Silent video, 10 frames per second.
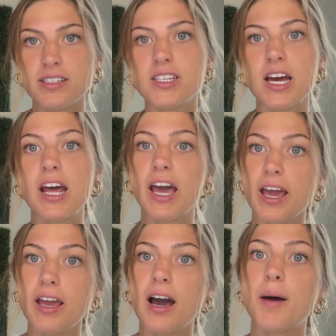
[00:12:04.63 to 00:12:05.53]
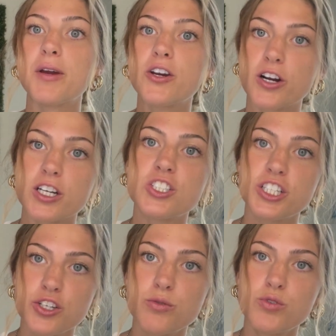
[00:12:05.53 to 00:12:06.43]
said, hey, I'm
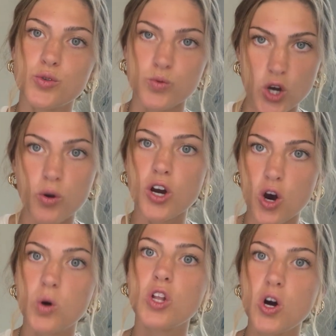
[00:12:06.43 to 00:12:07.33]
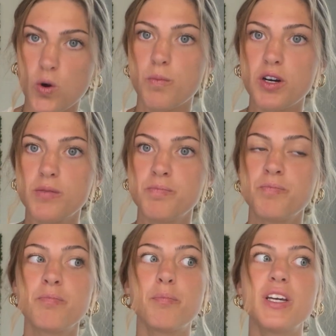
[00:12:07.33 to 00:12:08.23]
encouraging you to go to Oklahoma,
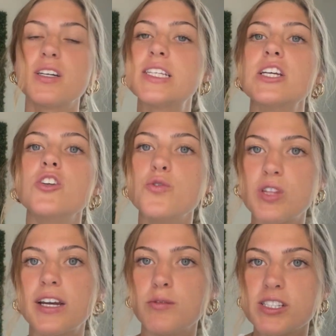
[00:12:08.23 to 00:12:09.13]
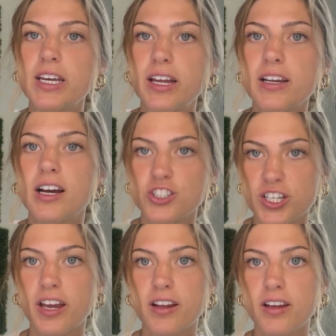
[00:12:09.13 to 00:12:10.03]
because he knew that he was getting Nijaree
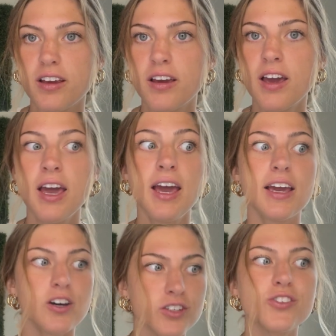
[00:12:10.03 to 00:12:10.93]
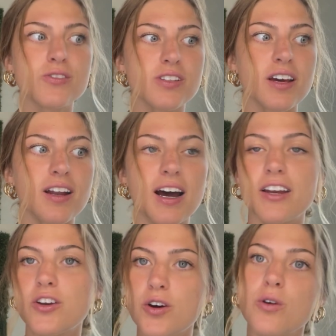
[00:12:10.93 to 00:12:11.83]
Canady. He also said, I
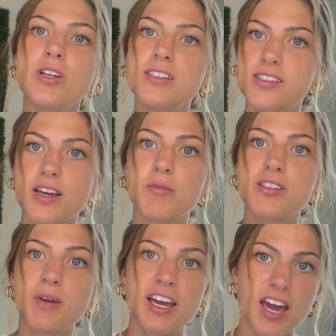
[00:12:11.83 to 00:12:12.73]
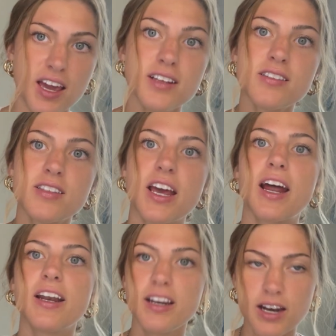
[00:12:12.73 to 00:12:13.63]
know that Sam is my ace, and
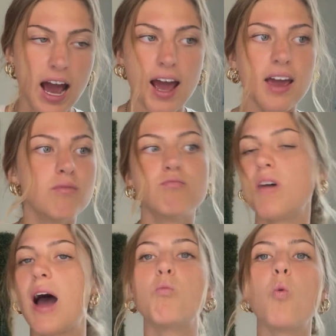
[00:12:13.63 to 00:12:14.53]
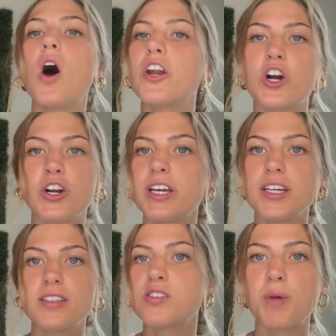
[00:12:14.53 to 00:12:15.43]
I want her to
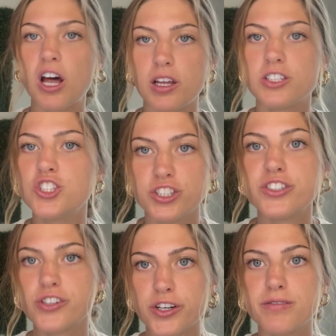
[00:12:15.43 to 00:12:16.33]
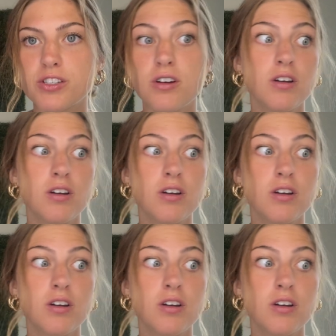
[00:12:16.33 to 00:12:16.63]
get the spotlight she deserves.